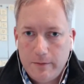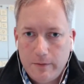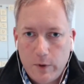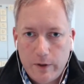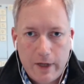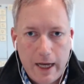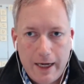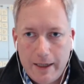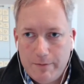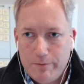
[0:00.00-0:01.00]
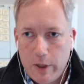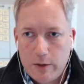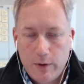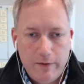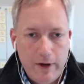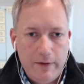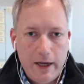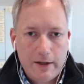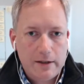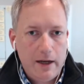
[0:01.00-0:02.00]
we've got a
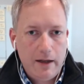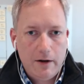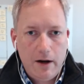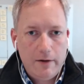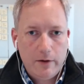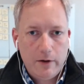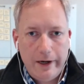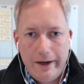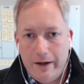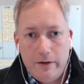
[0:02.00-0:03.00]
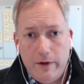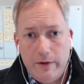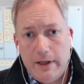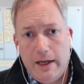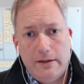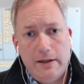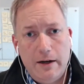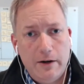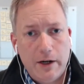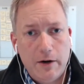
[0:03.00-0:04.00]
$25,000 offer and a $150,000
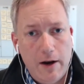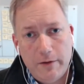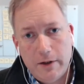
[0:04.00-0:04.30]
a year offer.